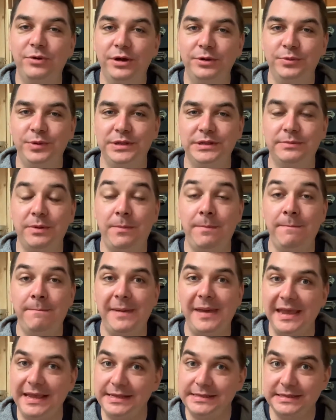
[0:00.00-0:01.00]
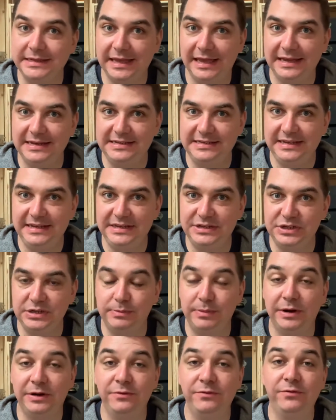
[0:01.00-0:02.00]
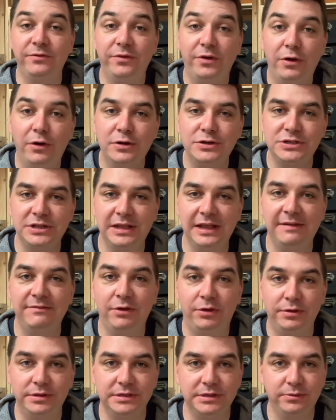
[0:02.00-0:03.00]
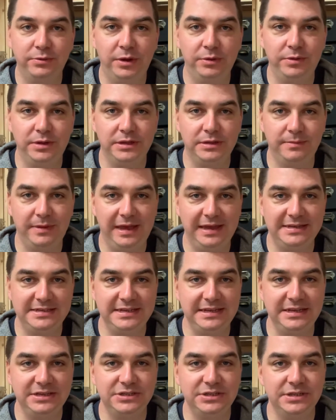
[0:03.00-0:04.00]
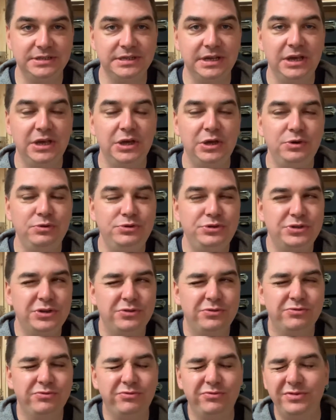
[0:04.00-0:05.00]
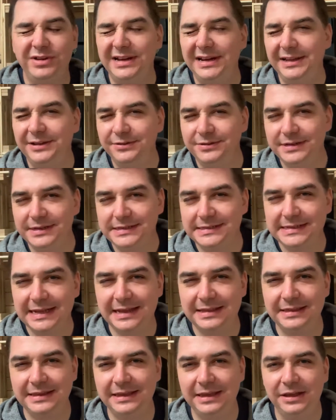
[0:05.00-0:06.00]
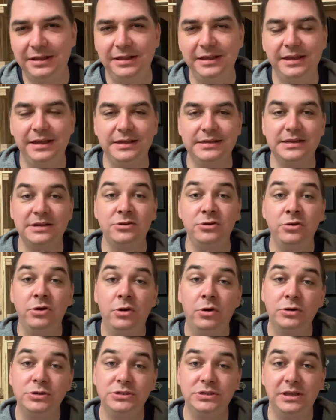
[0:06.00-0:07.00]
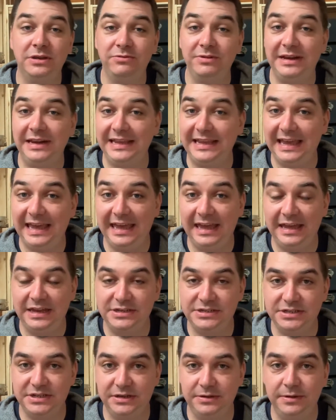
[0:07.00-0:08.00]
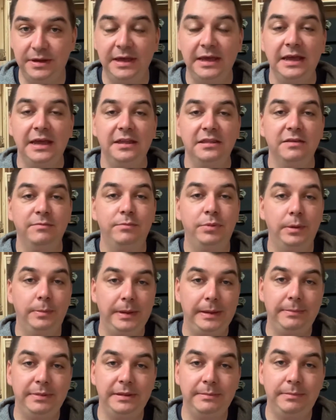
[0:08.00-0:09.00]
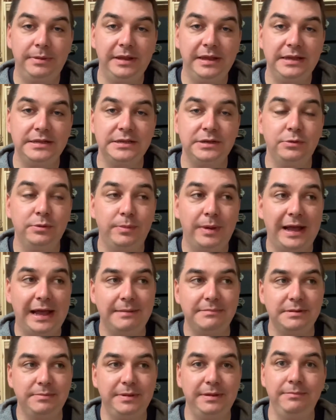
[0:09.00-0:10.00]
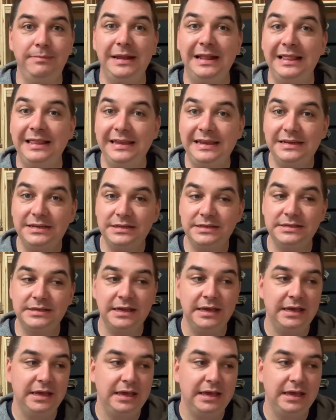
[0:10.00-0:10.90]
worked with some amazing head teachers, but unfortunately I've also worked with some head teachers who don't really understand the early years, nor do they really care to. They've put people in place who would perhaps be middle leaders